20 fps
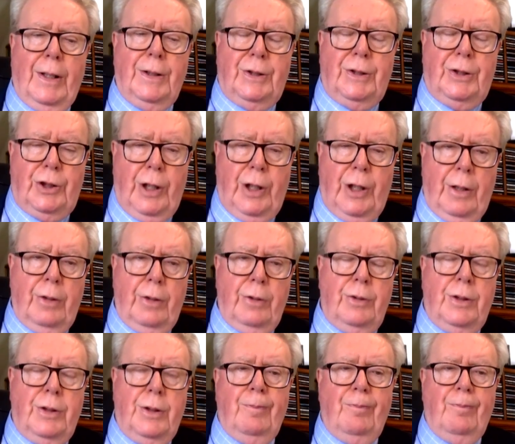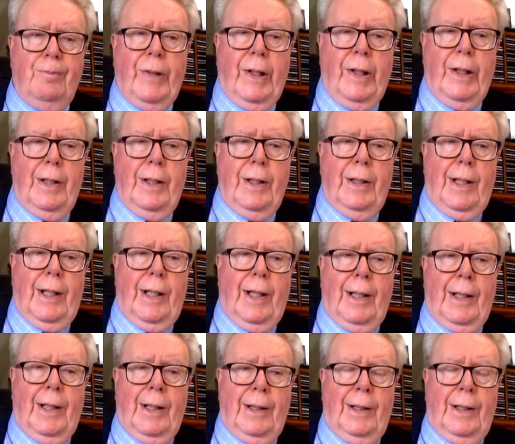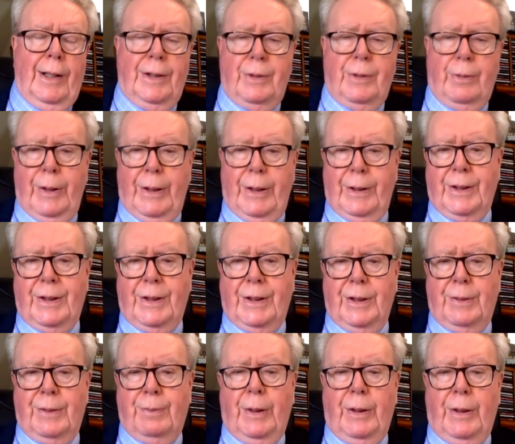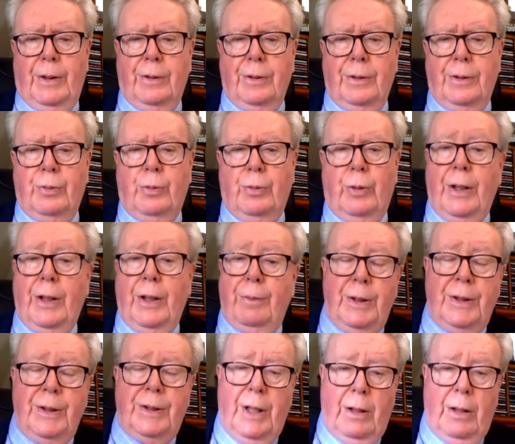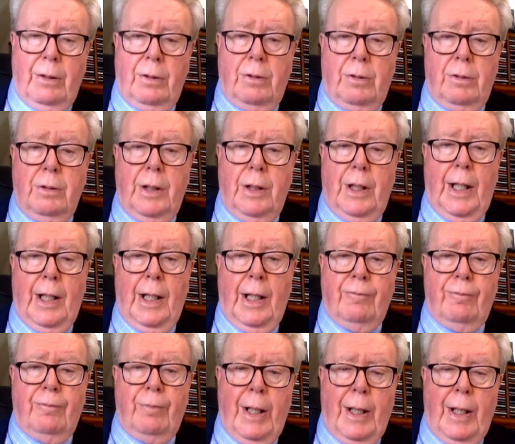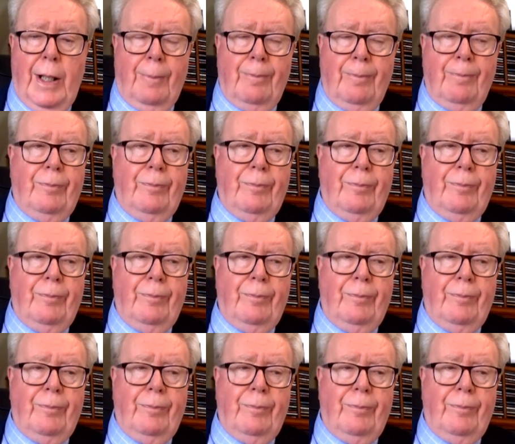showed uh, its weaknesses because we had been so long out of power.